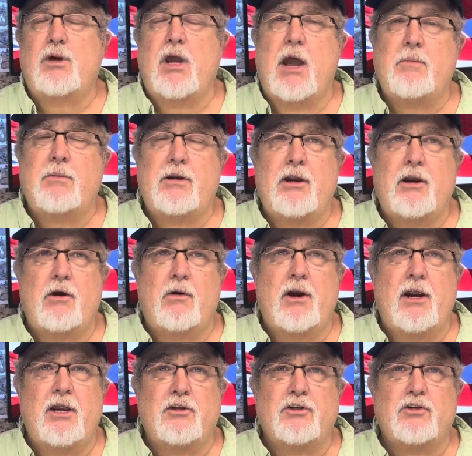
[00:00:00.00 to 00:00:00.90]
I'm an
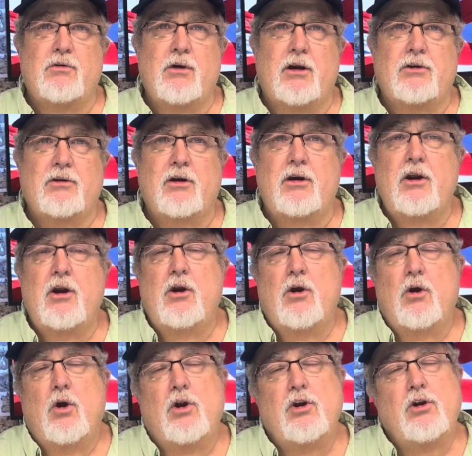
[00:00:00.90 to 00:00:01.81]
NRA instructor,
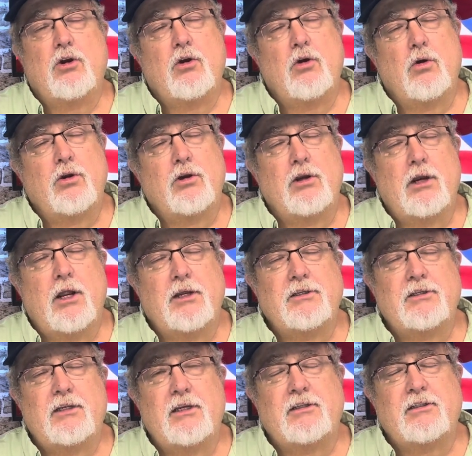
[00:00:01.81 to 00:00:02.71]
or you can go to the
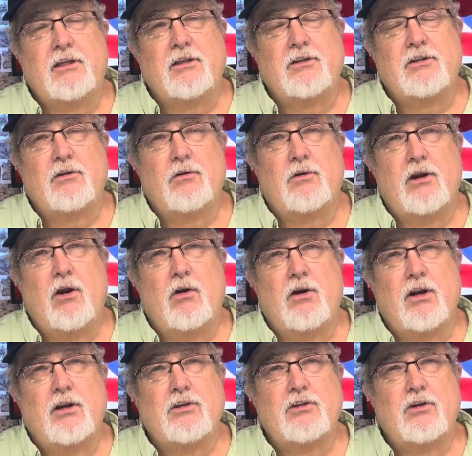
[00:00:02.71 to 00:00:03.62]
United States Concealed
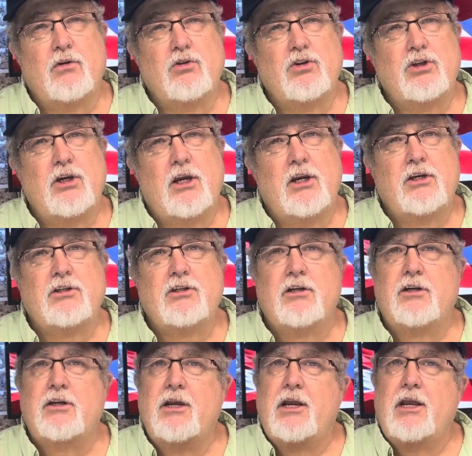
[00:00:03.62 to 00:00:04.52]
Carry
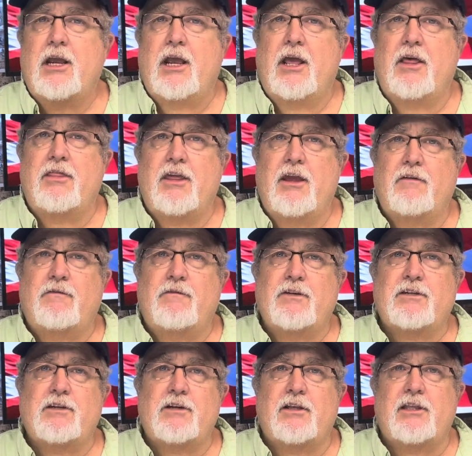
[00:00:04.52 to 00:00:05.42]
Association, and they
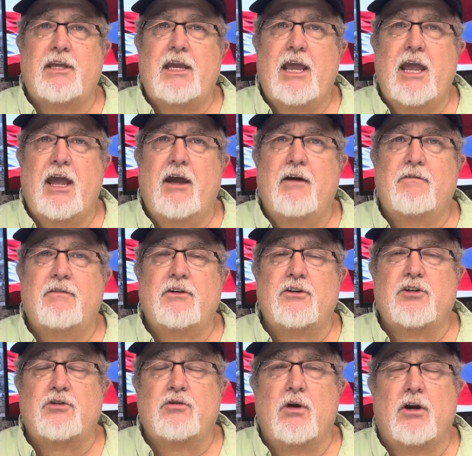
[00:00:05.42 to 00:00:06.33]
physically have
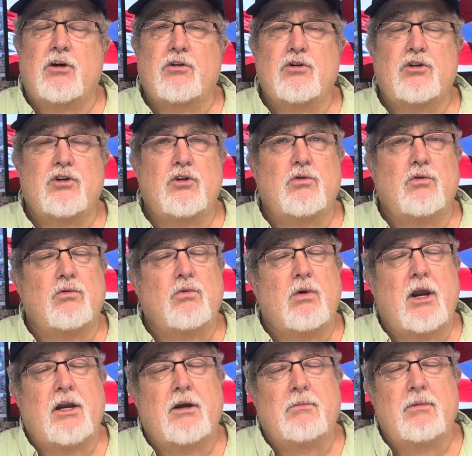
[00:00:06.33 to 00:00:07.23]
instructors who could
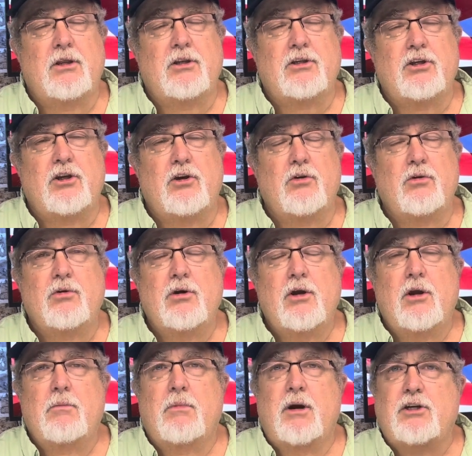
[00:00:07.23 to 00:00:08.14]
recommend to you
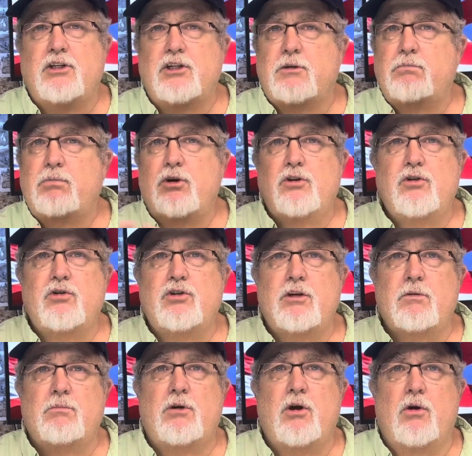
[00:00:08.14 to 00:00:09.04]
by just putting your
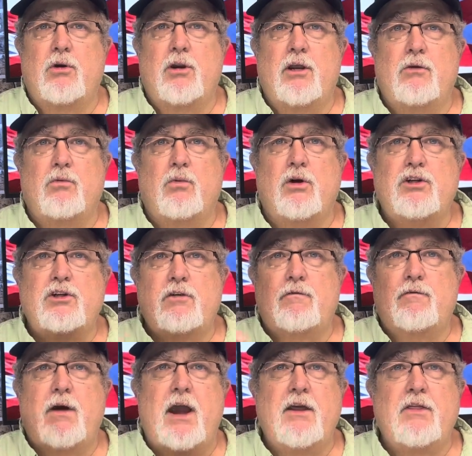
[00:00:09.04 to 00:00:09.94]
zip code in. Once
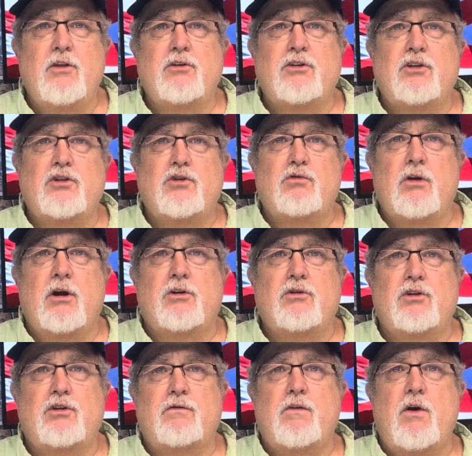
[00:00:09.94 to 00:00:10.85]
you find those
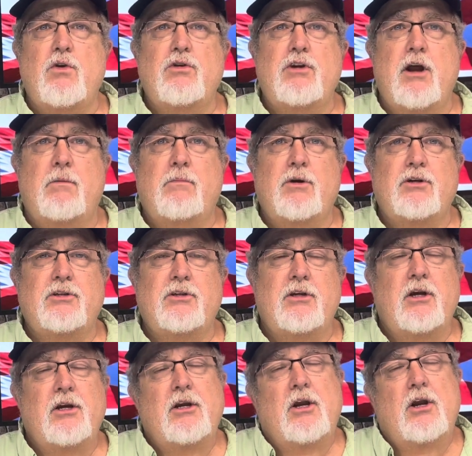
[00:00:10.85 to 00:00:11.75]
instructors' phone numbers
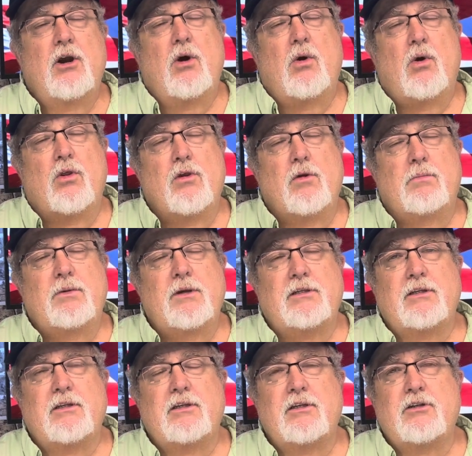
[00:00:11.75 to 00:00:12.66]
or their
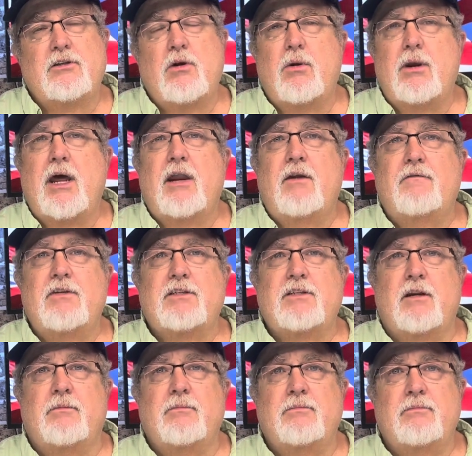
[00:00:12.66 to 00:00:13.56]
businesses, go down and
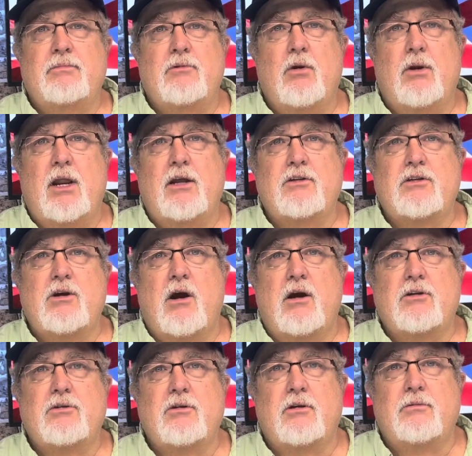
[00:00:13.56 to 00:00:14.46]
visit them. Go down and
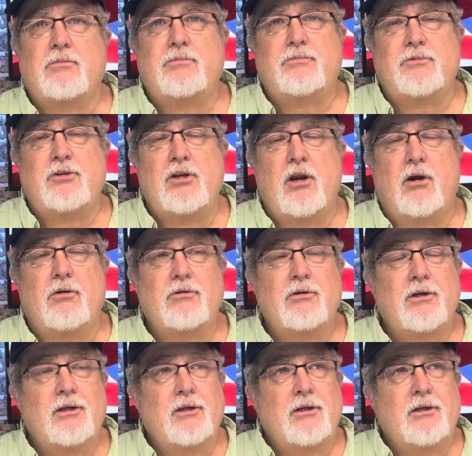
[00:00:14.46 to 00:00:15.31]
talk to them. You know,